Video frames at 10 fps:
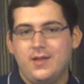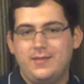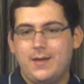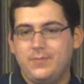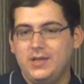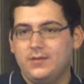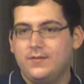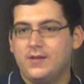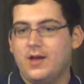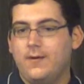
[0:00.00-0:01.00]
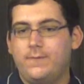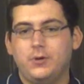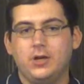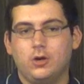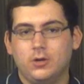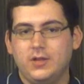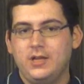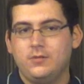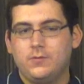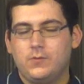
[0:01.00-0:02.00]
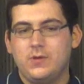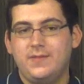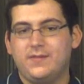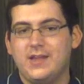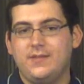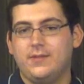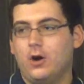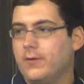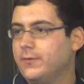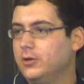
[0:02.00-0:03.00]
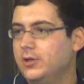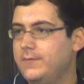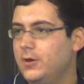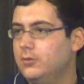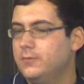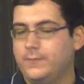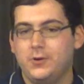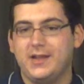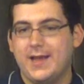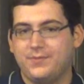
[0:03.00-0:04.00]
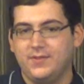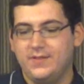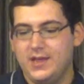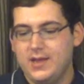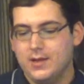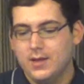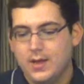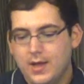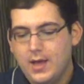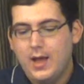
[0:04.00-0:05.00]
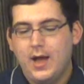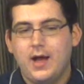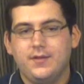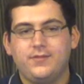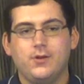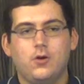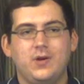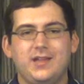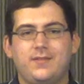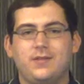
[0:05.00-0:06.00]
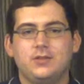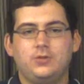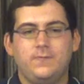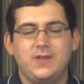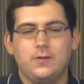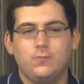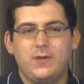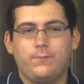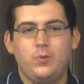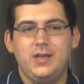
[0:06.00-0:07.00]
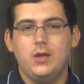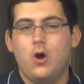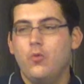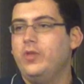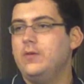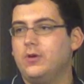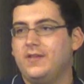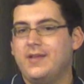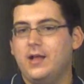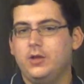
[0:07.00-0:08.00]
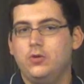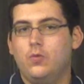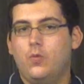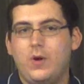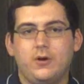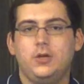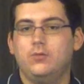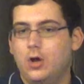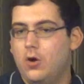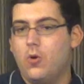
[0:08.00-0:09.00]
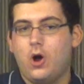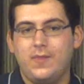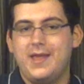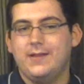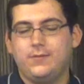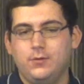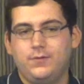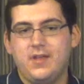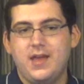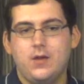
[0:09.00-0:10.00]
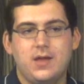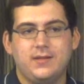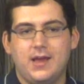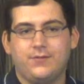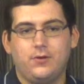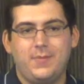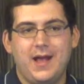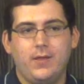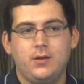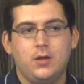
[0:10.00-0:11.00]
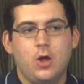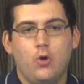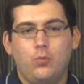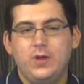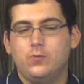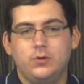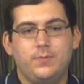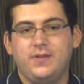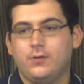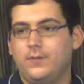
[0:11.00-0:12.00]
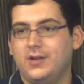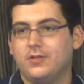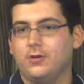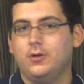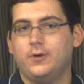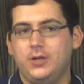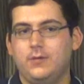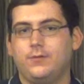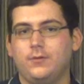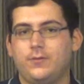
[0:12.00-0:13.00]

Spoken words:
That means voting early in the states that offer early vote, voting absentee. So if we only were to tell you where do you go on that Tuesday and cast your ballot, we wouldn't be serving a third of our users.